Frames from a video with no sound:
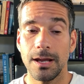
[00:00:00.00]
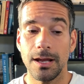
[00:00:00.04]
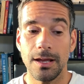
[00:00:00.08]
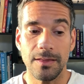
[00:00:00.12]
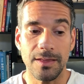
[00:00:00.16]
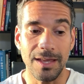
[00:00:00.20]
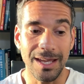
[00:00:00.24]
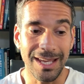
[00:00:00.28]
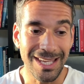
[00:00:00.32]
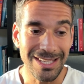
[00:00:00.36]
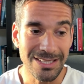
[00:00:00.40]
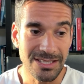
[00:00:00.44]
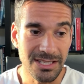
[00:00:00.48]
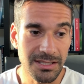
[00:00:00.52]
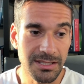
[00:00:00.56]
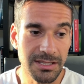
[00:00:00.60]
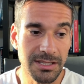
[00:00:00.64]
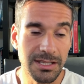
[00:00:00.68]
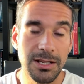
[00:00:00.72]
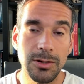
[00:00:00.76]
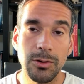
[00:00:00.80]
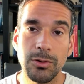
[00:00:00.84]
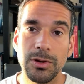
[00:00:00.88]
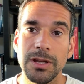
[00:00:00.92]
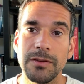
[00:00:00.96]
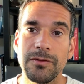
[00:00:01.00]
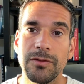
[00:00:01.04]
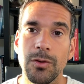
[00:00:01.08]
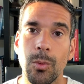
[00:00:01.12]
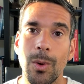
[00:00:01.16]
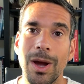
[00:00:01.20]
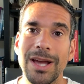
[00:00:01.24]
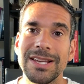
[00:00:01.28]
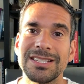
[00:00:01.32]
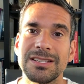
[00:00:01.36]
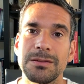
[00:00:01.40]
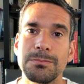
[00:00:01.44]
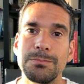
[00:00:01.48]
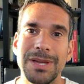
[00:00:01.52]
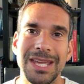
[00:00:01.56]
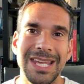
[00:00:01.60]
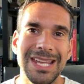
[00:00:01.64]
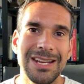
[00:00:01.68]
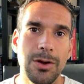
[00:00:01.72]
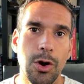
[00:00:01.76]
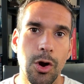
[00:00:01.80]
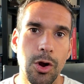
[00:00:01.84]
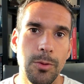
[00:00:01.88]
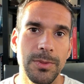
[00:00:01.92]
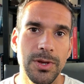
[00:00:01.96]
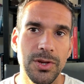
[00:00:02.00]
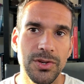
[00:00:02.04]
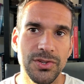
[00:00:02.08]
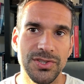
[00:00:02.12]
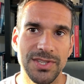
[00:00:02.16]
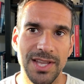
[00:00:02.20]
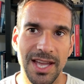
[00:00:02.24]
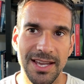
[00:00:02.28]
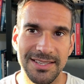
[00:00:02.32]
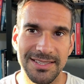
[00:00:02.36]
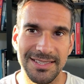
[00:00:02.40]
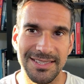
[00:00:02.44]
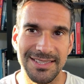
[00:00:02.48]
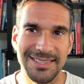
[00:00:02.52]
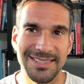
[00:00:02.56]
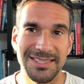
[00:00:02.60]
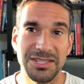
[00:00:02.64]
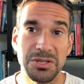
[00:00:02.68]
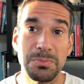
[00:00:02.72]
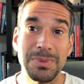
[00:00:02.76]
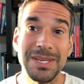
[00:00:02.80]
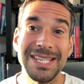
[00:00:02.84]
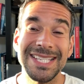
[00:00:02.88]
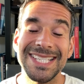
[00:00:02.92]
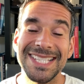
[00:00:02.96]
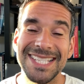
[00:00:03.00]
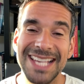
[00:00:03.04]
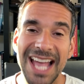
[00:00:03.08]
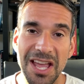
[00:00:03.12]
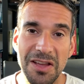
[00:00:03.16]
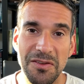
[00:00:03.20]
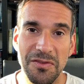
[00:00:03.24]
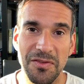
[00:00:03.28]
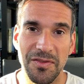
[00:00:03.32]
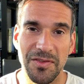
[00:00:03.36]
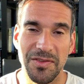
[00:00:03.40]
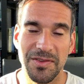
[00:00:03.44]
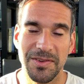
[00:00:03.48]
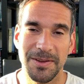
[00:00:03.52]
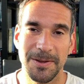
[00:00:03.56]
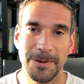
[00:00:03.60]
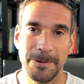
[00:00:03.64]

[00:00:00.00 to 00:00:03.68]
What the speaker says: They're consistently looking for ways to be in homeostasis, to be safe.